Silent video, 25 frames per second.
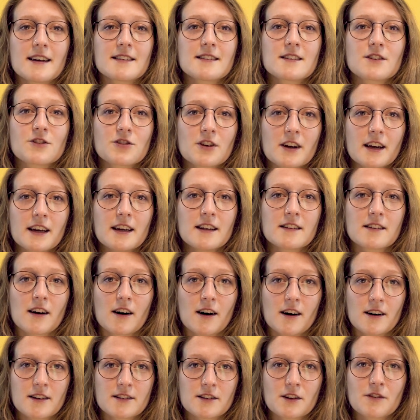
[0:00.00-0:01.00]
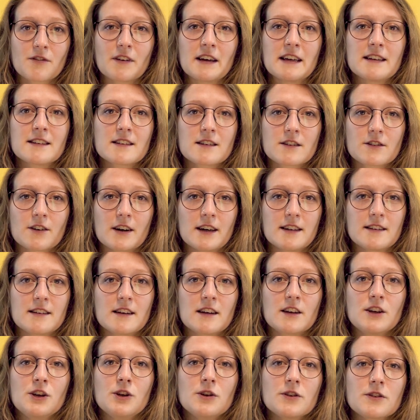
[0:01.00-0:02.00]
has the tricky task of
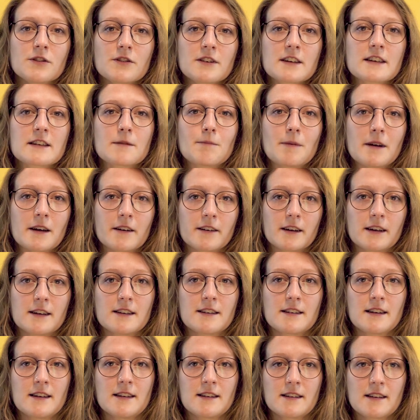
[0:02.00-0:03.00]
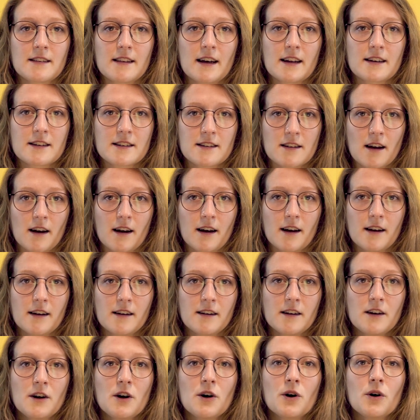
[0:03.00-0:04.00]
integrating user experience into their design,